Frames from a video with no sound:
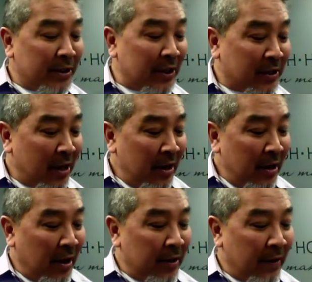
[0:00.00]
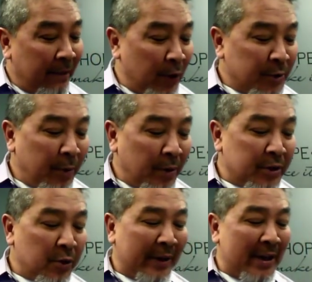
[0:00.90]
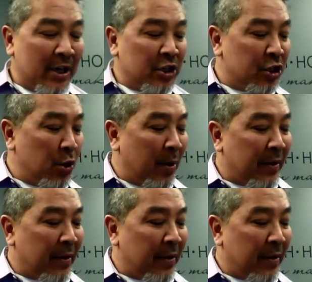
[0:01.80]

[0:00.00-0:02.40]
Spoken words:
It says, the first person you lead is you,